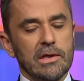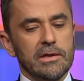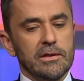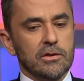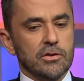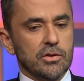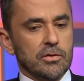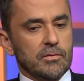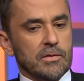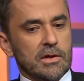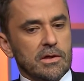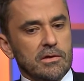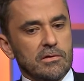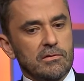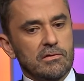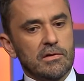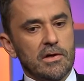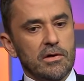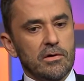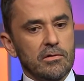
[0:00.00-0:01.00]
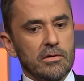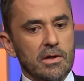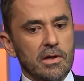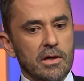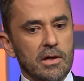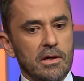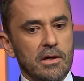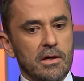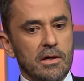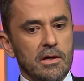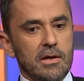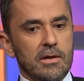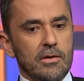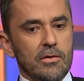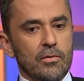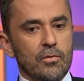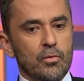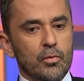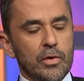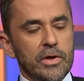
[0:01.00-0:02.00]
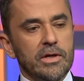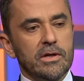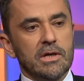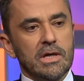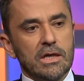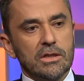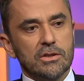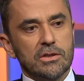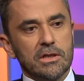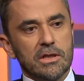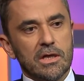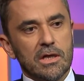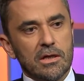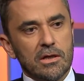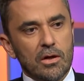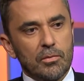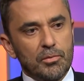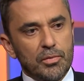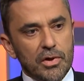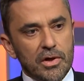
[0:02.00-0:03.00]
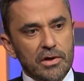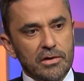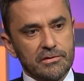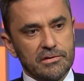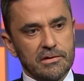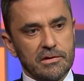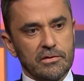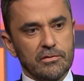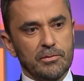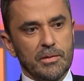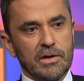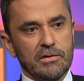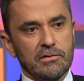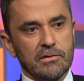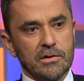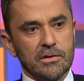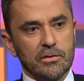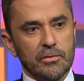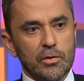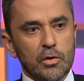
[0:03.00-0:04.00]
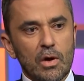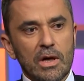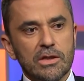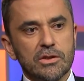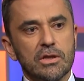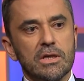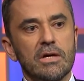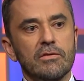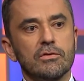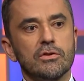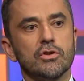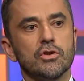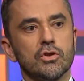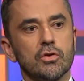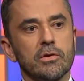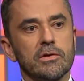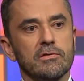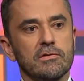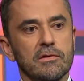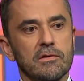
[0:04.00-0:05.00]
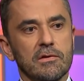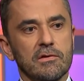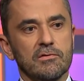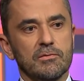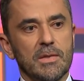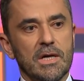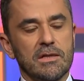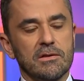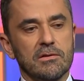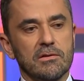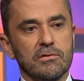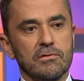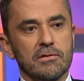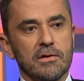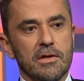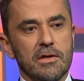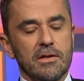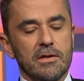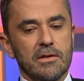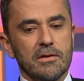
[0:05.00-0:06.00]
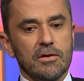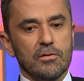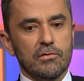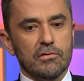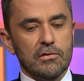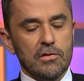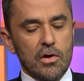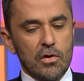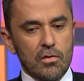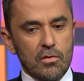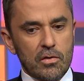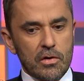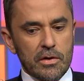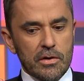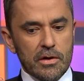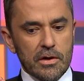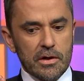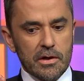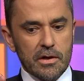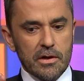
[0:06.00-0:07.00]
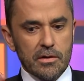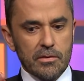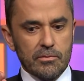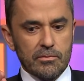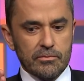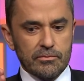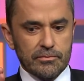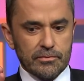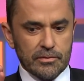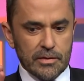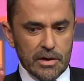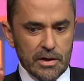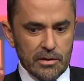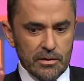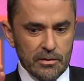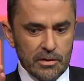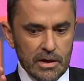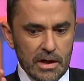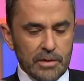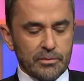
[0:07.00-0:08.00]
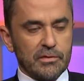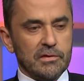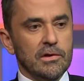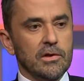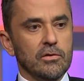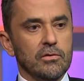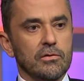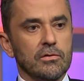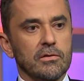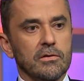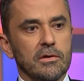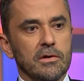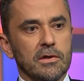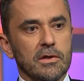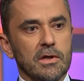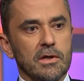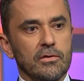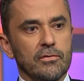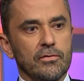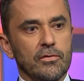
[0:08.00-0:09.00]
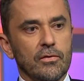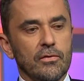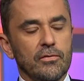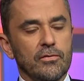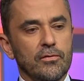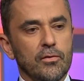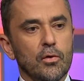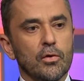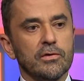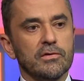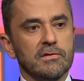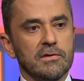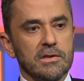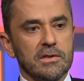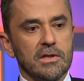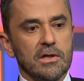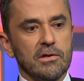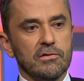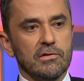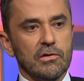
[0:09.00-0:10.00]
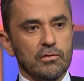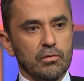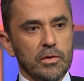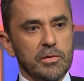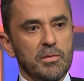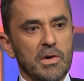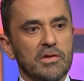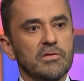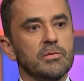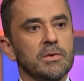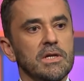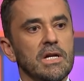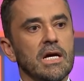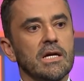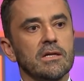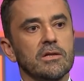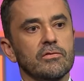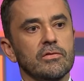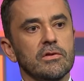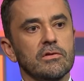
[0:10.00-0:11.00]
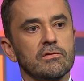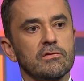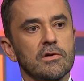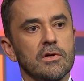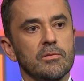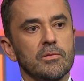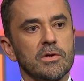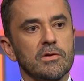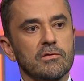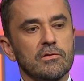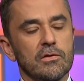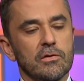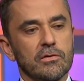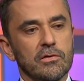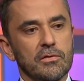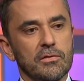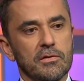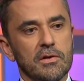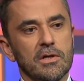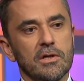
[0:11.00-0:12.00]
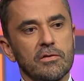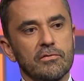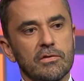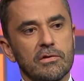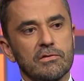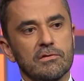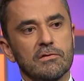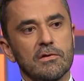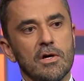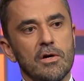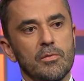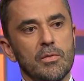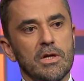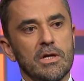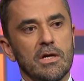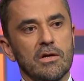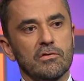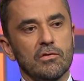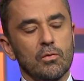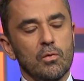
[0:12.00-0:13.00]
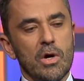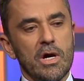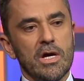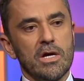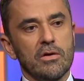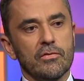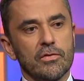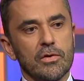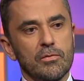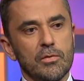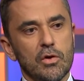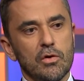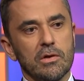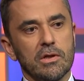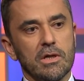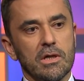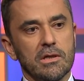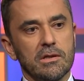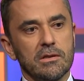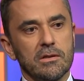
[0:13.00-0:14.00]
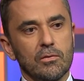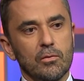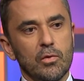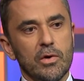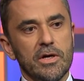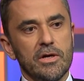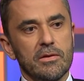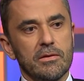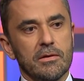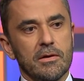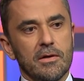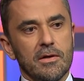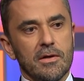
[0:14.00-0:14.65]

leadership that can say, okay, we can actually get a positive message. I mean, you actually have a choice in these matters. There is no absolute kind of force that tells us we must be negative in the sermon. So to think of the sermon as a way of communicating with